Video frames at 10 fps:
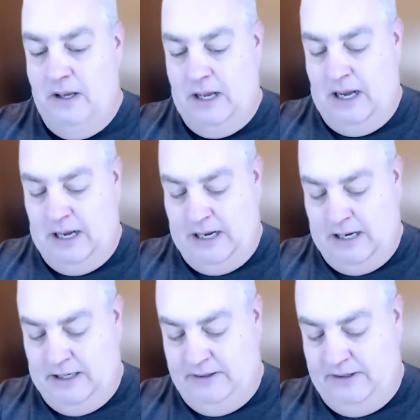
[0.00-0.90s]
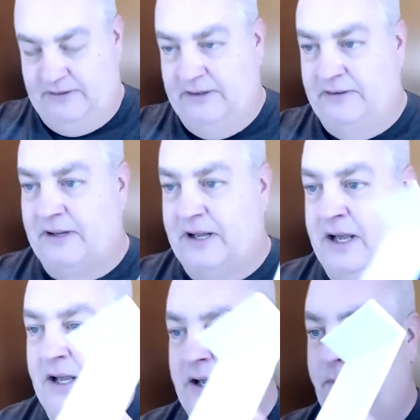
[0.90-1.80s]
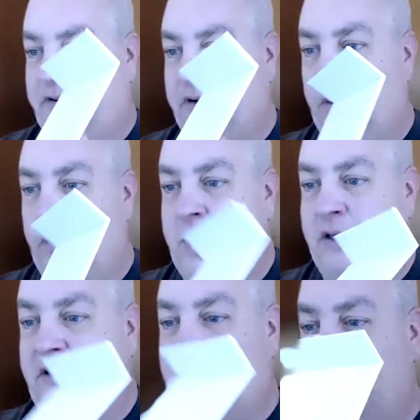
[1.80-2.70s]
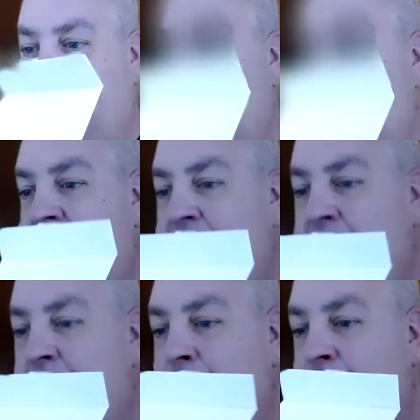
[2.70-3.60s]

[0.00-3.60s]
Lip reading: And this is this is the key.